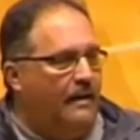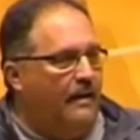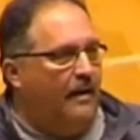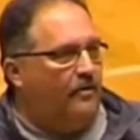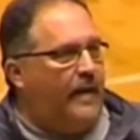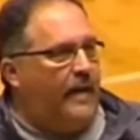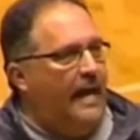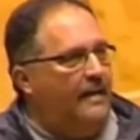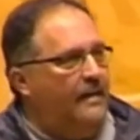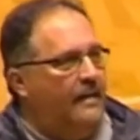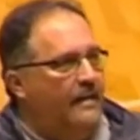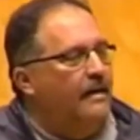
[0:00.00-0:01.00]
Okay,
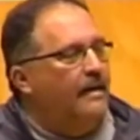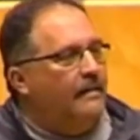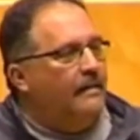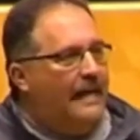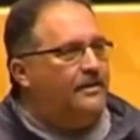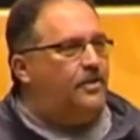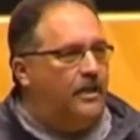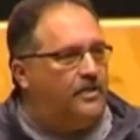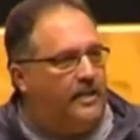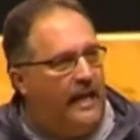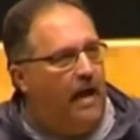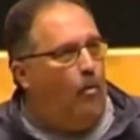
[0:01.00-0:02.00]
let's
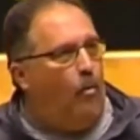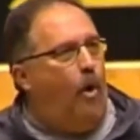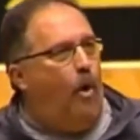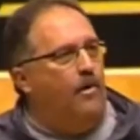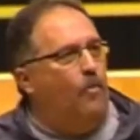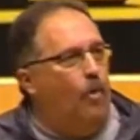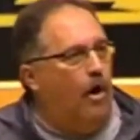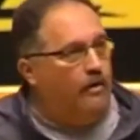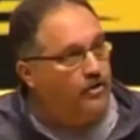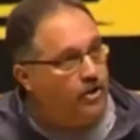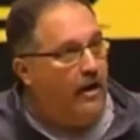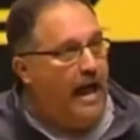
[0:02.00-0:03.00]
just get one
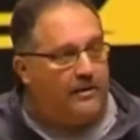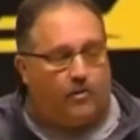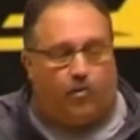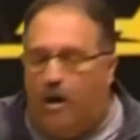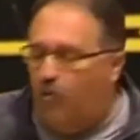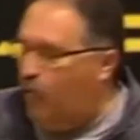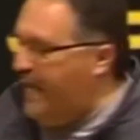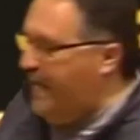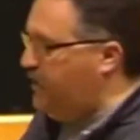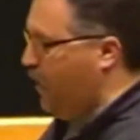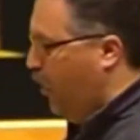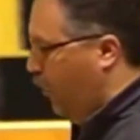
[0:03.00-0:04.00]
word. So that's what we
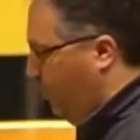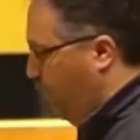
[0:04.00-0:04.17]
do.